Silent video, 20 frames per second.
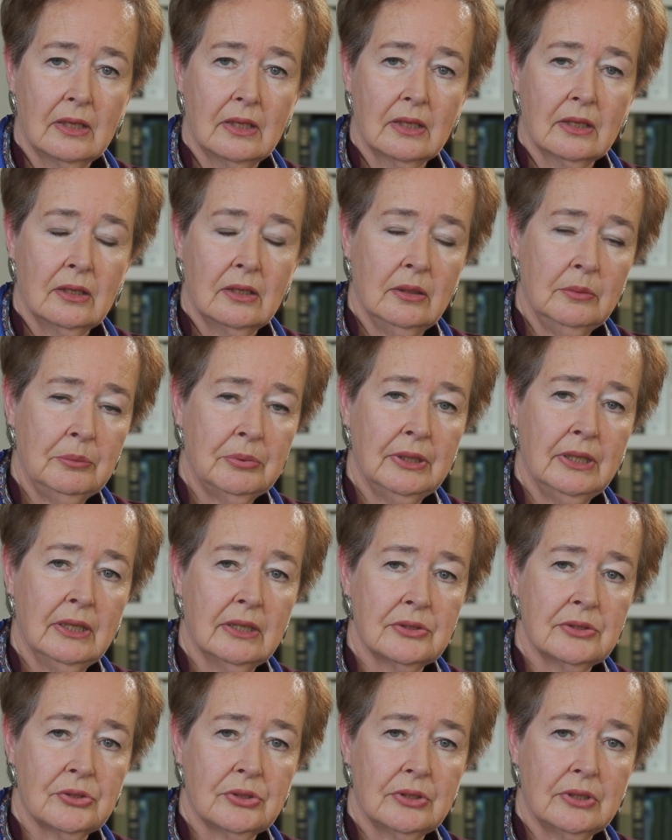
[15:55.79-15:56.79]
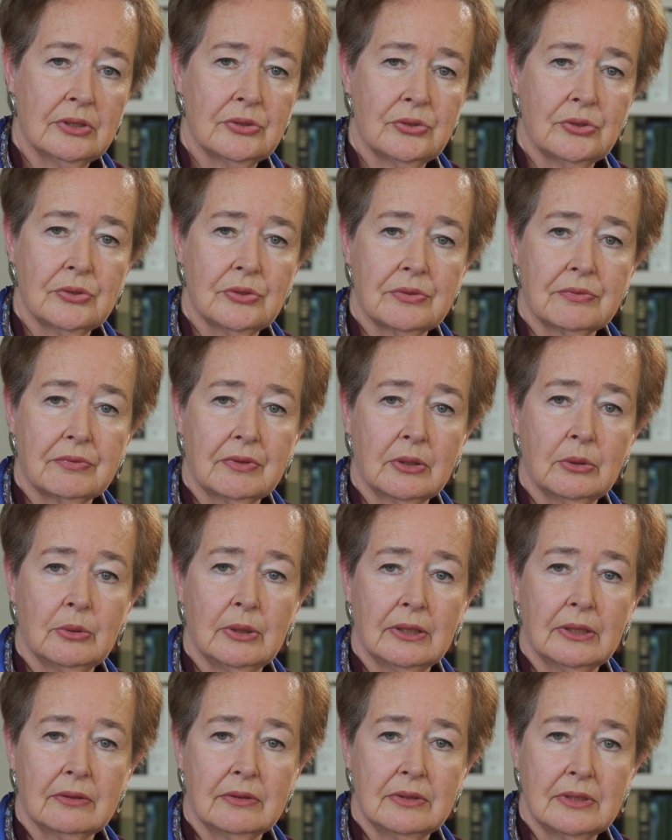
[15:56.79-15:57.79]
Comprehension issues
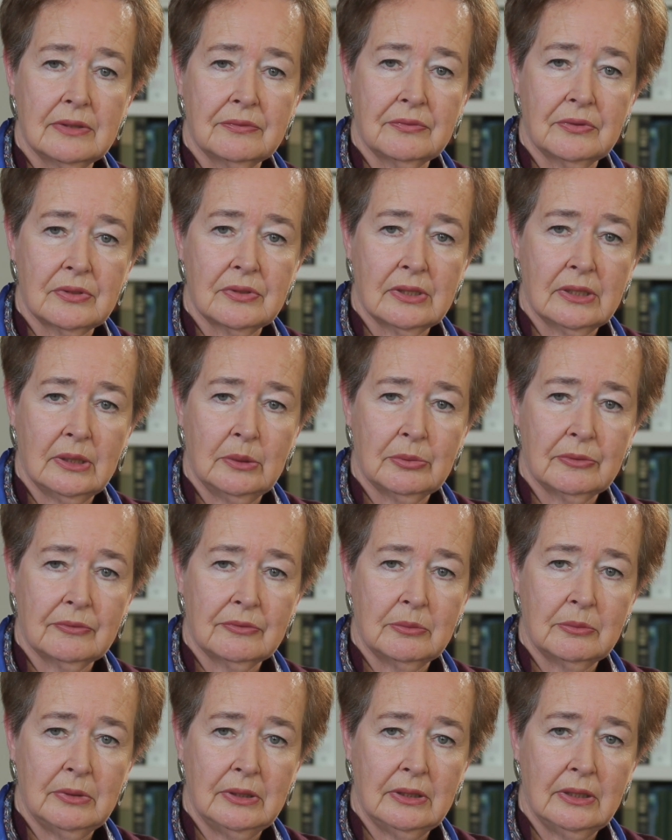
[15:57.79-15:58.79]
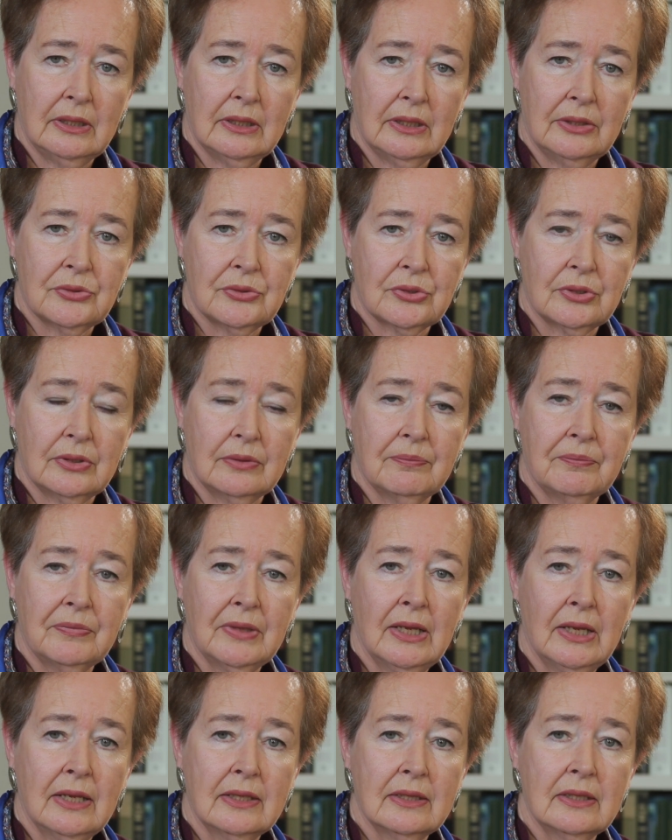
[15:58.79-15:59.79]
require a different type of remediation
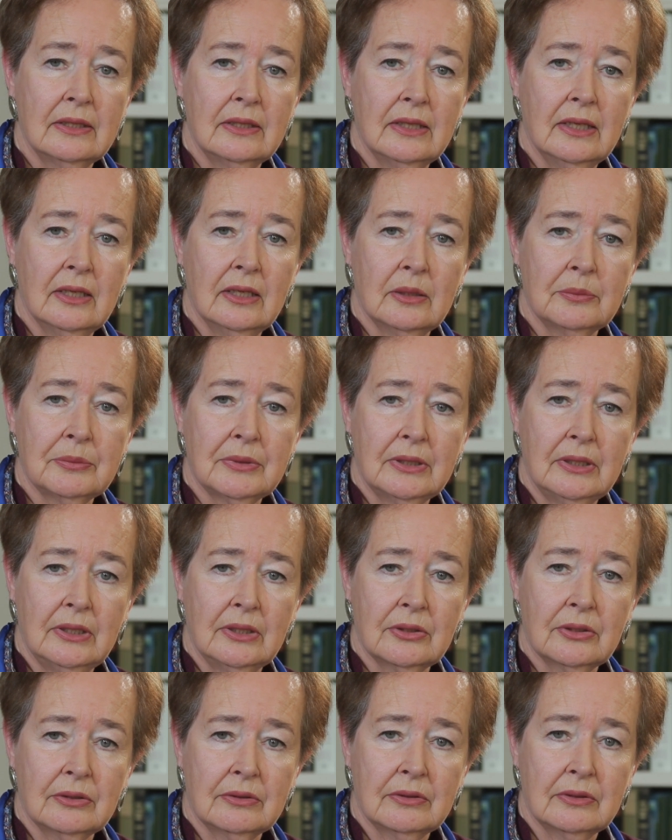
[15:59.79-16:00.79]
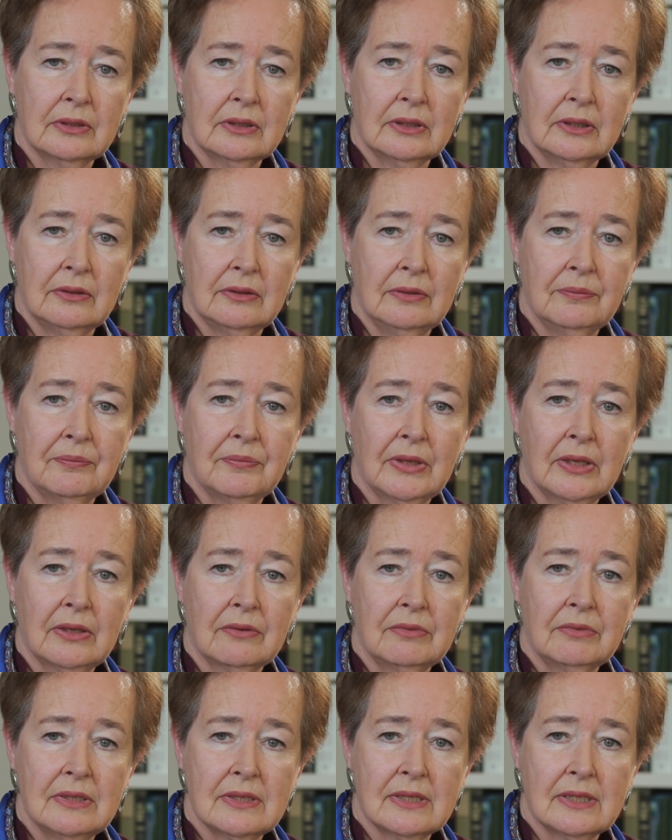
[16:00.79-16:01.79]
than the help that he currently
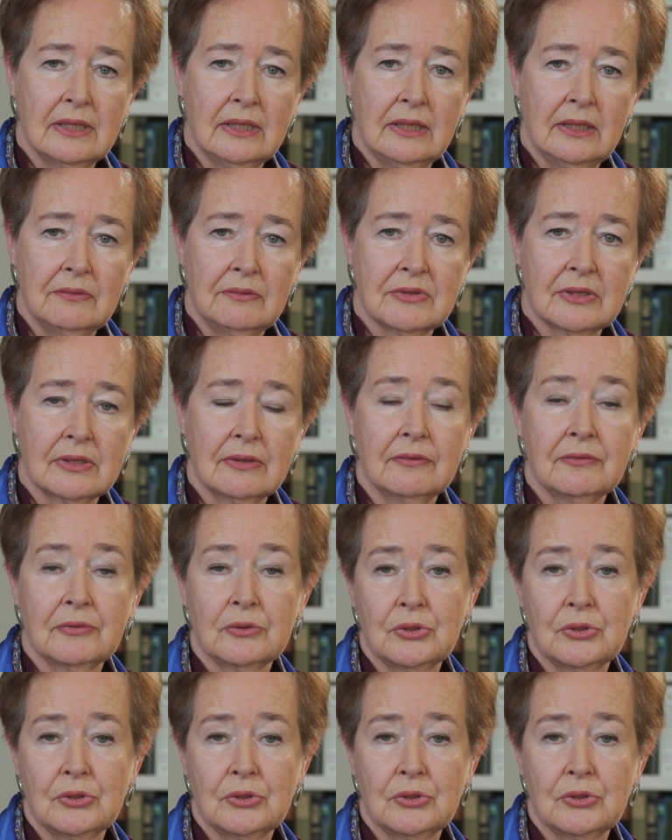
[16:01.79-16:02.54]
receives for